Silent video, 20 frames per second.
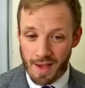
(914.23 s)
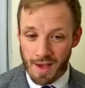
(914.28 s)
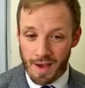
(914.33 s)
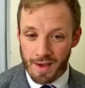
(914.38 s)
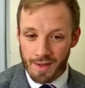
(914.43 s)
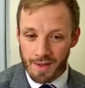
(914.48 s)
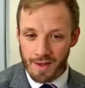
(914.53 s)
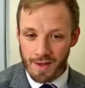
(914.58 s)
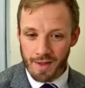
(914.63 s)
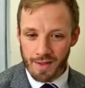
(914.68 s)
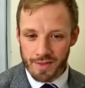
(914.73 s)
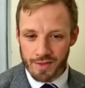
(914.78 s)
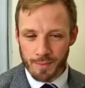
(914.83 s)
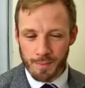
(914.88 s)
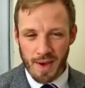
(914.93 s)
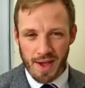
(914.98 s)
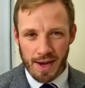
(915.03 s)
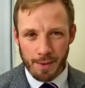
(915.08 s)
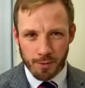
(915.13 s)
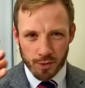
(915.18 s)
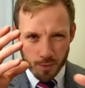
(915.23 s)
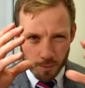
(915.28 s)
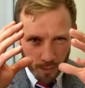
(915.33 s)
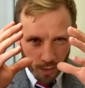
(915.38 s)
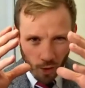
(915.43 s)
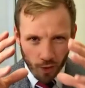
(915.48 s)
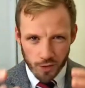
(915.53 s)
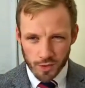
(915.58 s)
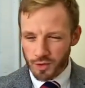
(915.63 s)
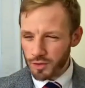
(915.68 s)
There's a man here with some
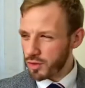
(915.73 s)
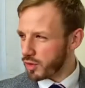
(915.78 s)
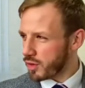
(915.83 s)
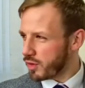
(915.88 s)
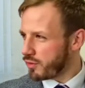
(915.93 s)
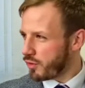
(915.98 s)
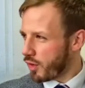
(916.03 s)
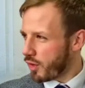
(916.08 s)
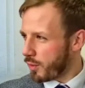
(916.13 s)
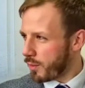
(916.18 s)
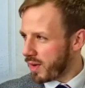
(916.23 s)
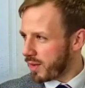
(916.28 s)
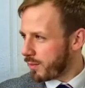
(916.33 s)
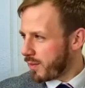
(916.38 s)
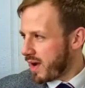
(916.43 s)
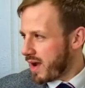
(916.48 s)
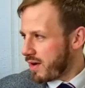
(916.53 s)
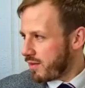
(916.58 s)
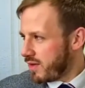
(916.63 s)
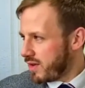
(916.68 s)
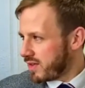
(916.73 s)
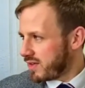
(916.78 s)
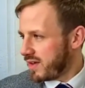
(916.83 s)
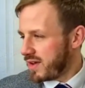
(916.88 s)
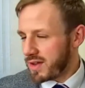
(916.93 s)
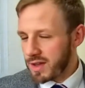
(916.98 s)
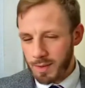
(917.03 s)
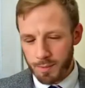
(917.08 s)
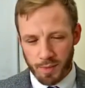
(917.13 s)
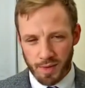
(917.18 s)
binoculars looking for it. Where is it
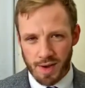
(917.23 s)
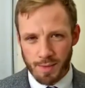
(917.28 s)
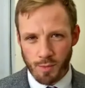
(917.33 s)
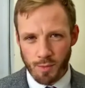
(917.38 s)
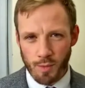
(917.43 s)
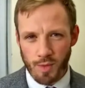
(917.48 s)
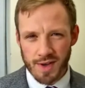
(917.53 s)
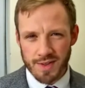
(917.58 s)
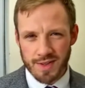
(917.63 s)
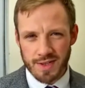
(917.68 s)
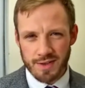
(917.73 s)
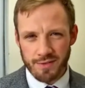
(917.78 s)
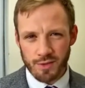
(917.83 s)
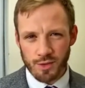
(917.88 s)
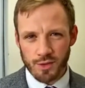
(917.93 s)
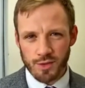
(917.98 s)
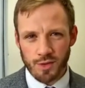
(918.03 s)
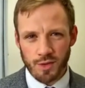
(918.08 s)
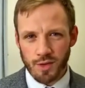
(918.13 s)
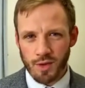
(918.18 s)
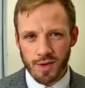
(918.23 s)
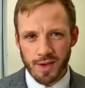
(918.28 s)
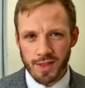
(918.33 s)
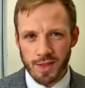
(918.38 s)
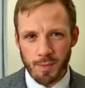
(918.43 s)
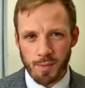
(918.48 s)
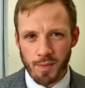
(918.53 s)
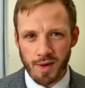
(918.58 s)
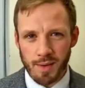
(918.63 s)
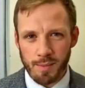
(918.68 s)
in the Bible? Why is evolution not in the
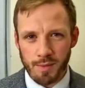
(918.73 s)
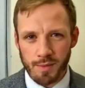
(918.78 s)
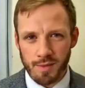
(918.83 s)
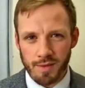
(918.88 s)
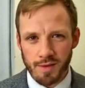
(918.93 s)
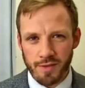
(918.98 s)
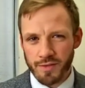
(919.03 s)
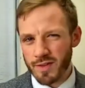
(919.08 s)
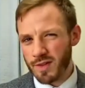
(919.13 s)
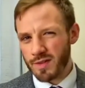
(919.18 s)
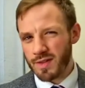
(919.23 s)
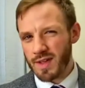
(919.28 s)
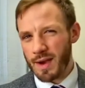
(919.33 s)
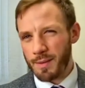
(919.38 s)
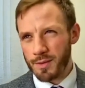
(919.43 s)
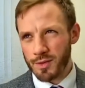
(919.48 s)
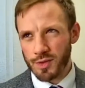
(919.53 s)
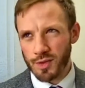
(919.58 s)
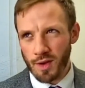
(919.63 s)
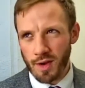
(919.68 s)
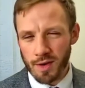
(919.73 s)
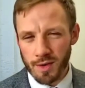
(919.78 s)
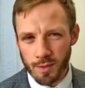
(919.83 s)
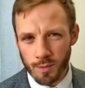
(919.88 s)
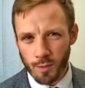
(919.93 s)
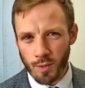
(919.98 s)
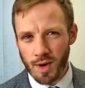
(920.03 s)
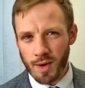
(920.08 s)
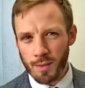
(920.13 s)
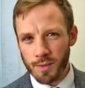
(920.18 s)
Bible? If this is how it's done,
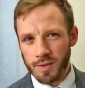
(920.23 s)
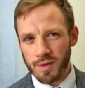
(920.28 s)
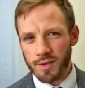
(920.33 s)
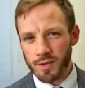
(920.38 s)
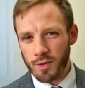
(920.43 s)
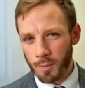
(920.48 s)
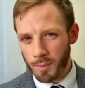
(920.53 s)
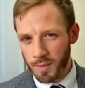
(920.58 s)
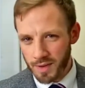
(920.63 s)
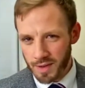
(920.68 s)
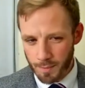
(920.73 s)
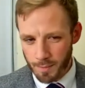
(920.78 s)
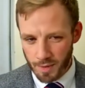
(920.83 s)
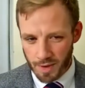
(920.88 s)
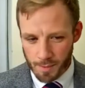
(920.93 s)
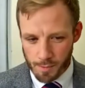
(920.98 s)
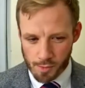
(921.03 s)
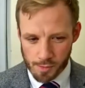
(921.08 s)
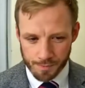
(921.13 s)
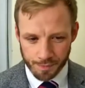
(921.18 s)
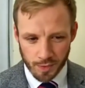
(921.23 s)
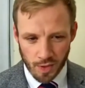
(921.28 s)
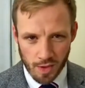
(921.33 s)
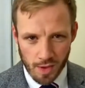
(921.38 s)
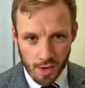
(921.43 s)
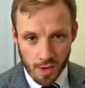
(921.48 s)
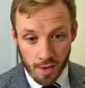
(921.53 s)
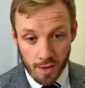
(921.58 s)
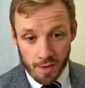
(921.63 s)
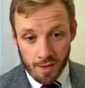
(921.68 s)
why would it not be in the Bible?
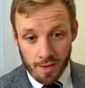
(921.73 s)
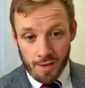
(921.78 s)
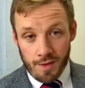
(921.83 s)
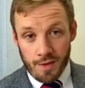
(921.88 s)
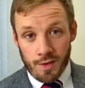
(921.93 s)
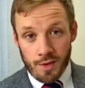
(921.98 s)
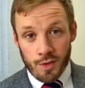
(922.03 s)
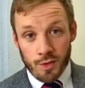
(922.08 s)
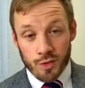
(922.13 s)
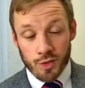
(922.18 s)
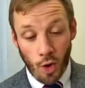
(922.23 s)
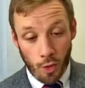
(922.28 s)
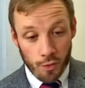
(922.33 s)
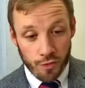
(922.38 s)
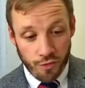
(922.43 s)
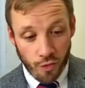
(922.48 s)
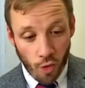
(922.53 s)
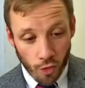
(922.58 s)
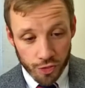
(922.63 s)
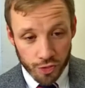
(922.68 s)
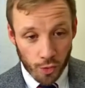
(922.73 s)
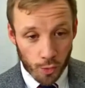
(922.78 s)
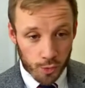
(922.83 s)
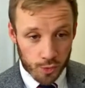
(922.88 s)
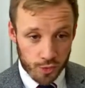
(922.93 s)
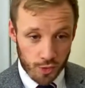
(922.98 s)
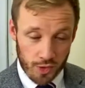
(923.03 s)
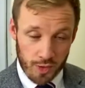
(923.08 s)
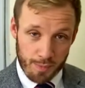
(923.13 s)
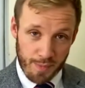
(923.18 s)
So, 4
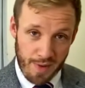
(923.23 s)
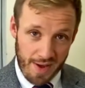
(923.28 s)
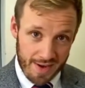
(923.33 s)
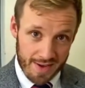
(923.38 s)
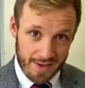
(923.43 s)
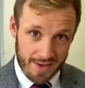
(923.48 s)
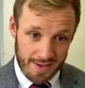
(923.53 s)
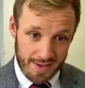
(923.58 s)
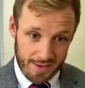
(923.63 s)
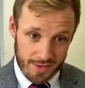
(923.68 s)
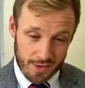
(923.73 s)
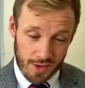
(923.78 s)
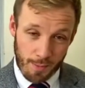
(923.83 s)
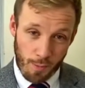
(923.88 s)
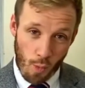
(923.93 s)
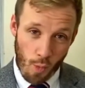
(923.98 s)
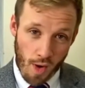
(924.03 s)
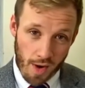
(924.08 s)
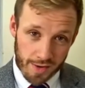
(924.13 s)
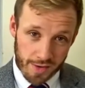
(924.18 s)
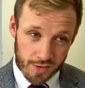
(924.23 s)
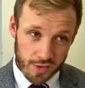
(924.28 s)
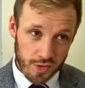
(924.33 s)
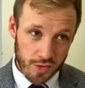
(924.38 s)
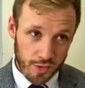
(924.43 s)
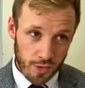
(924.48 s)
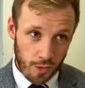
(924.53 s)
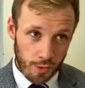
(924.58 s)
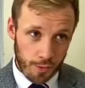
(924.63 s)
thoughts on the back of these. Number 1 is slow.